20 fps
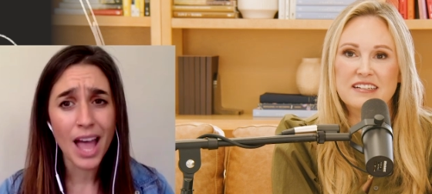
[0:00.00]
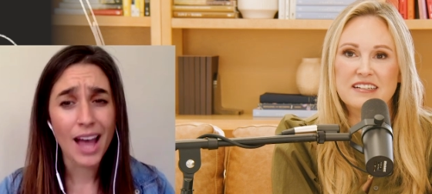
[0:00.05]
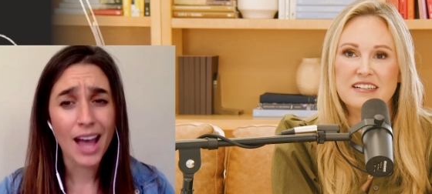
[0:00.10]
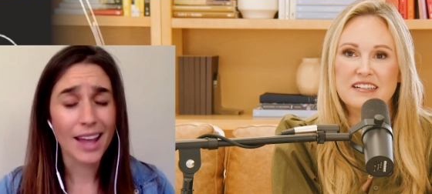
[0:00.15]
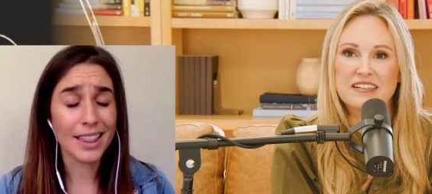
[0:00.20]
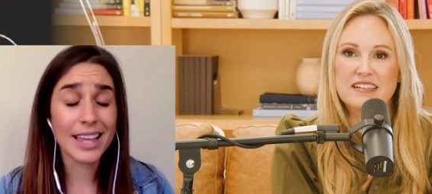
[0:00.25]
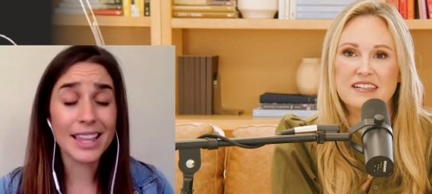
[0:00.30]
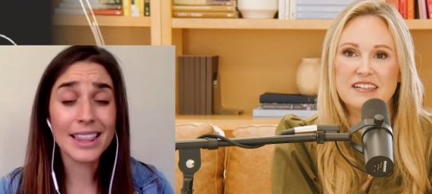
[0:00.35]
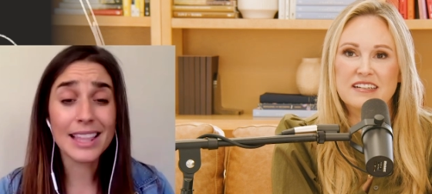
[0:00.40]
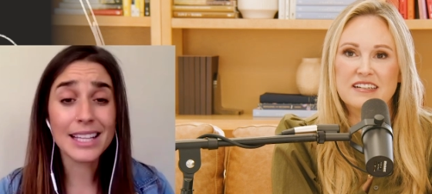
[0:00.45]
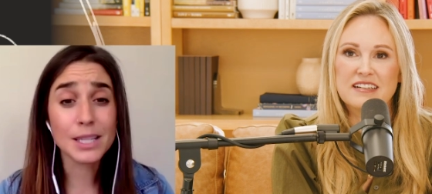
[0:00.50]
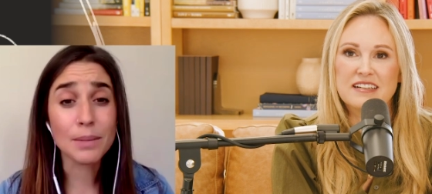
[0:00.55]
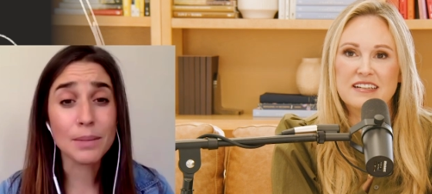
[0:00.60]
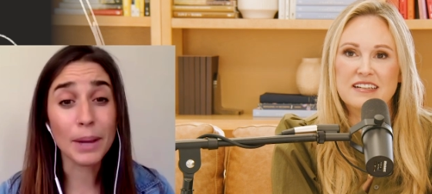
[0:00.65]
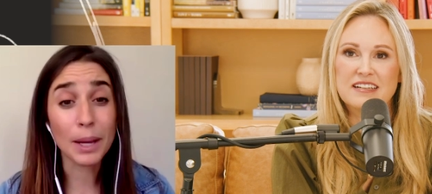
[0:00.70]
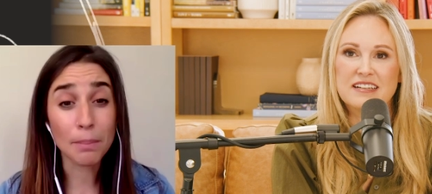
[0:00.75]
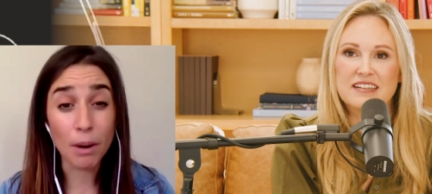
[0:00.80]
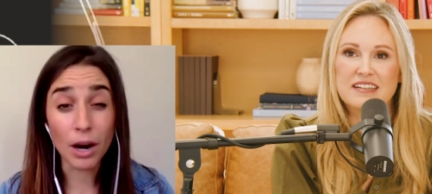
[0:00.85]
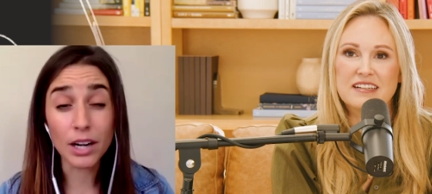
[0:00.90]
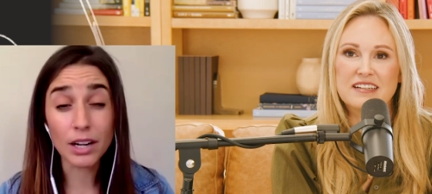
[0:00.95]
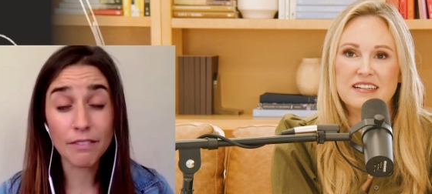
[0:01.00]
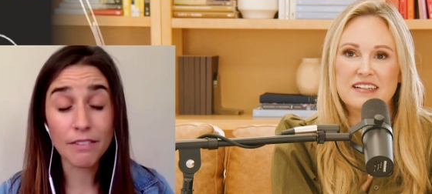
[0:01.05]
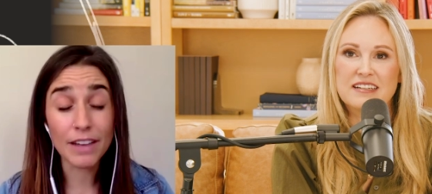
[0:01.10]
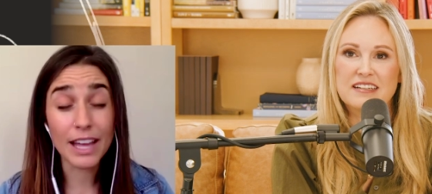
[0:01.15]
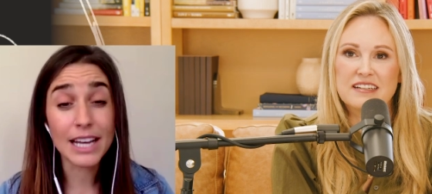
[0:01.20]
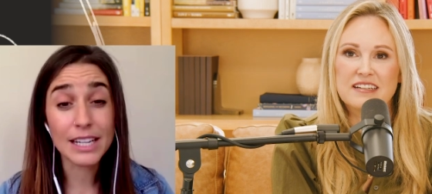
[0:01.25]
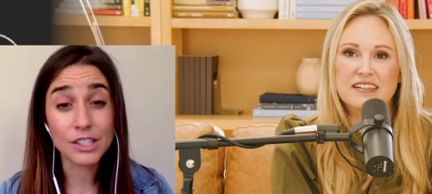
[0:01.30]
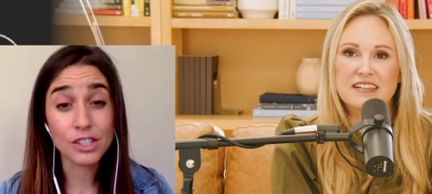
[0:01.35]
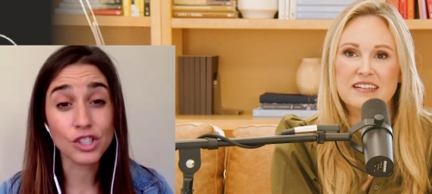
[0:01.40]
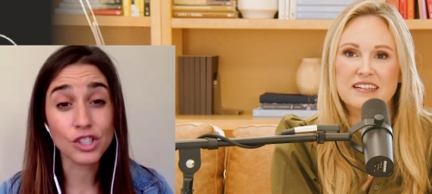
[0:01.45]
Speaker 1: i think that's a big part of
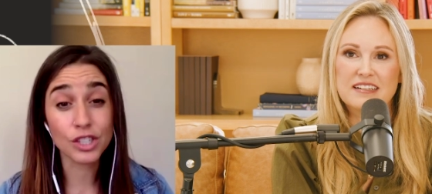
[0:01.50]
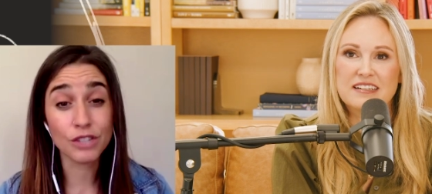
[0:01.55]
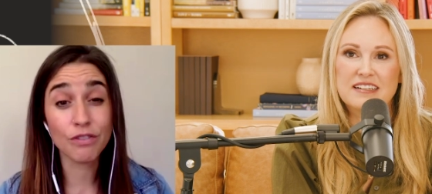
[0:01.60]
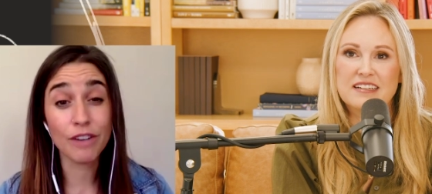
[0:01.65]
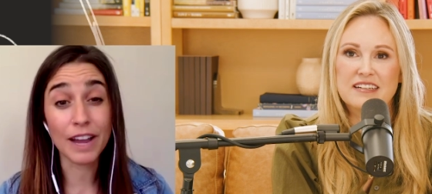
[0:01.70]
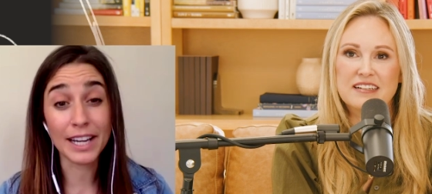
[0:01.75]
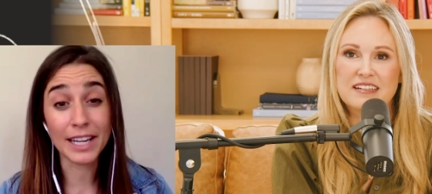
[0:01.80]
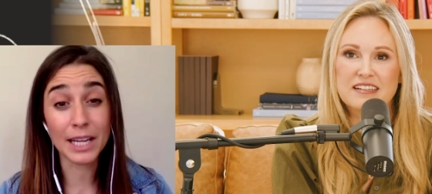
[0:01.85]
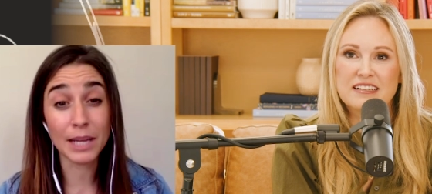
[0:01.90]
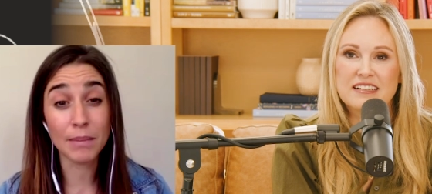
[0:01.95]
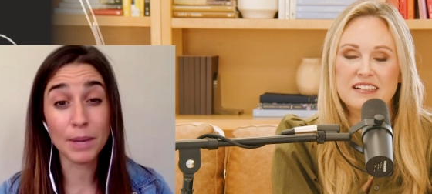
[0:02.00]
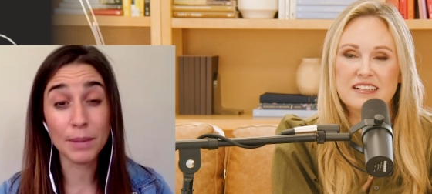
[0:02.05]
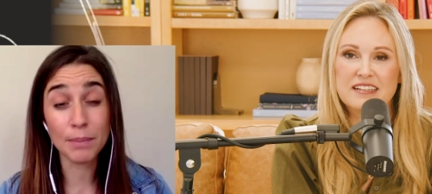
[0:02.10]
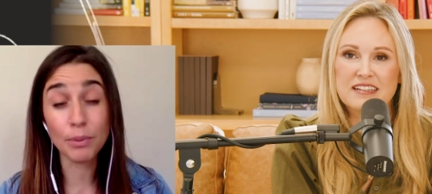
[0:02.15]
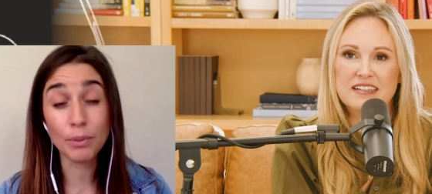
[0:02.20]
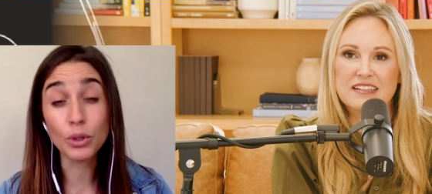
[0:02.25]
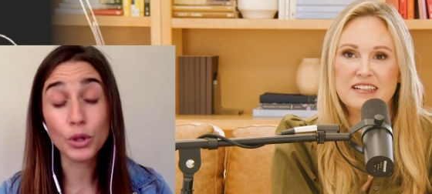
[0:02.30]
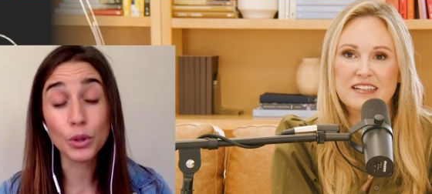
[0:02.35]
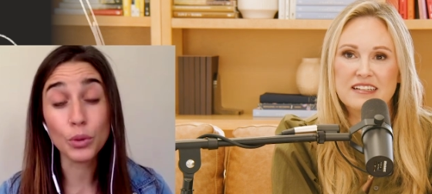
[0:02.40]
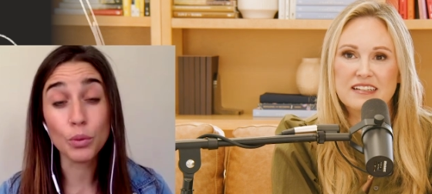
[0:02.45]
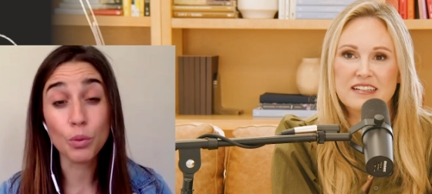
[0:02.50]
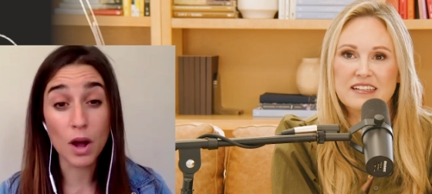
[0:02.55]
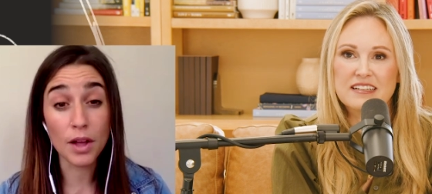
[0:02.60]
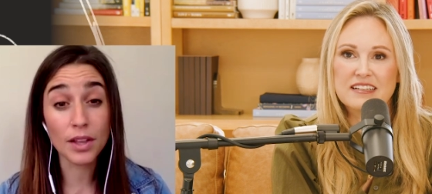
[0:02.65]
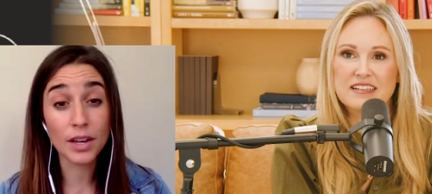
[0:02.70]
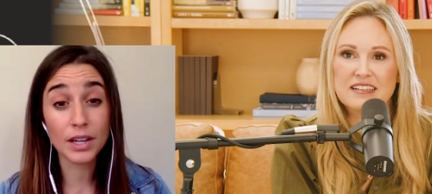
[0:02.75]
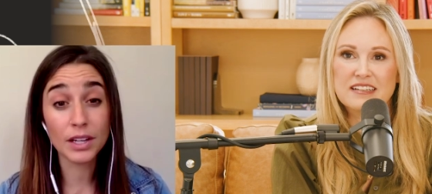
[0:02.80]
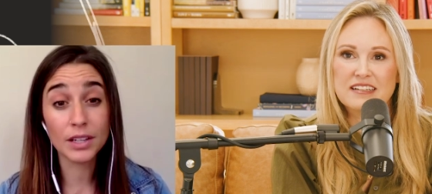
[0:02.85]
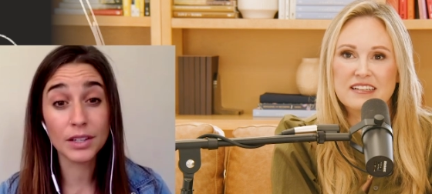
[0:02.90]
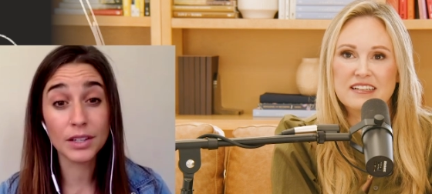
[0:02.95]
it is just finding people who want
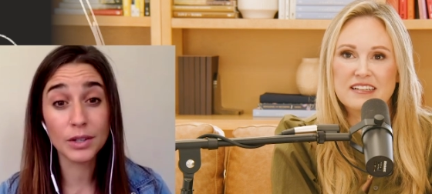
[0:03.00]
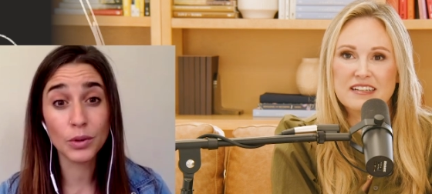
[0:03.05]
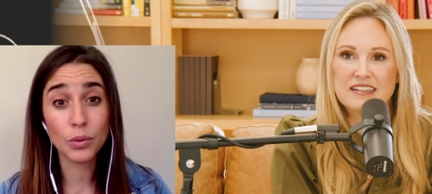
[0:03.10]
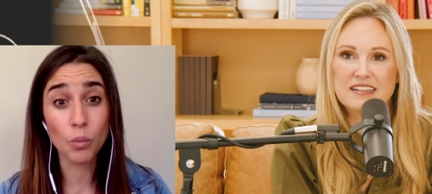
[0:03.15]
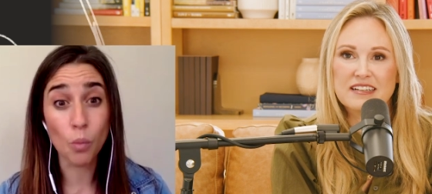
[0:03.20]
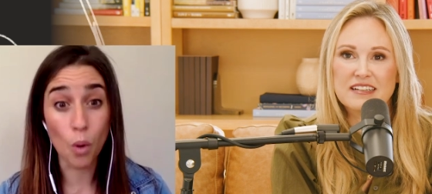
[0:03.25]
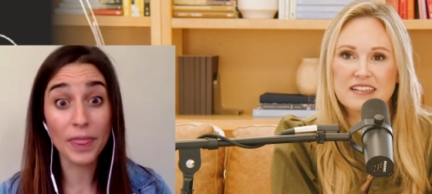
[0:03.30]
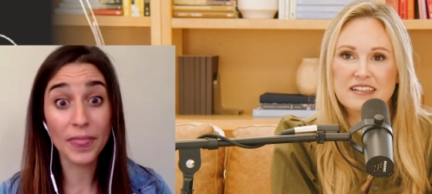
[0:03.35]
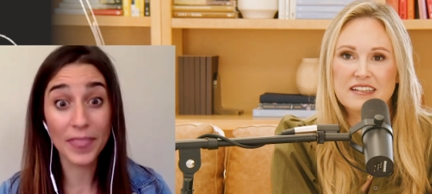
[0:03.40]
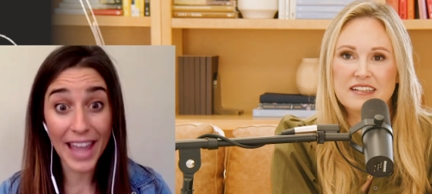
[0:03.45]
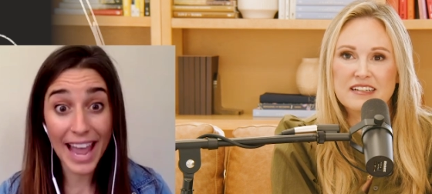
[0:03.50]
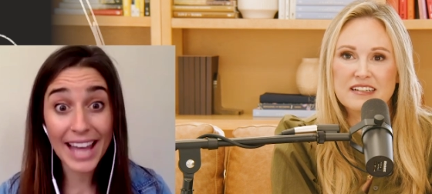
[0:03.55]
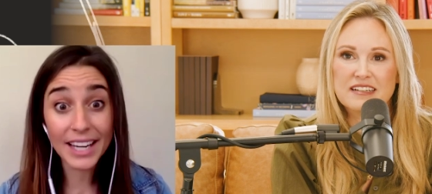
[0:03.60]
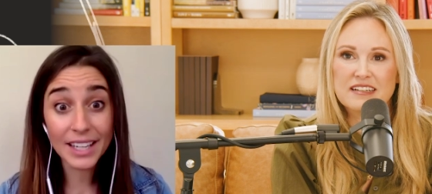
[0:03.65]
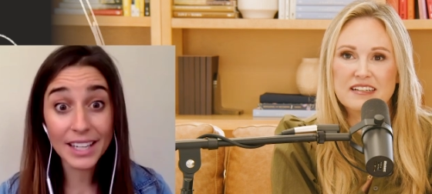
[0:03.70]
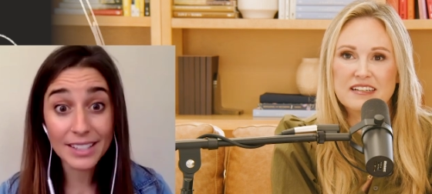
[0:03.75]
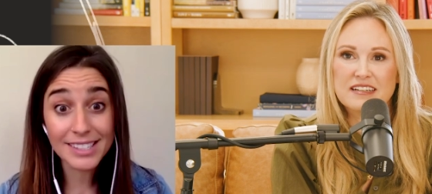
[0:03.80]
want that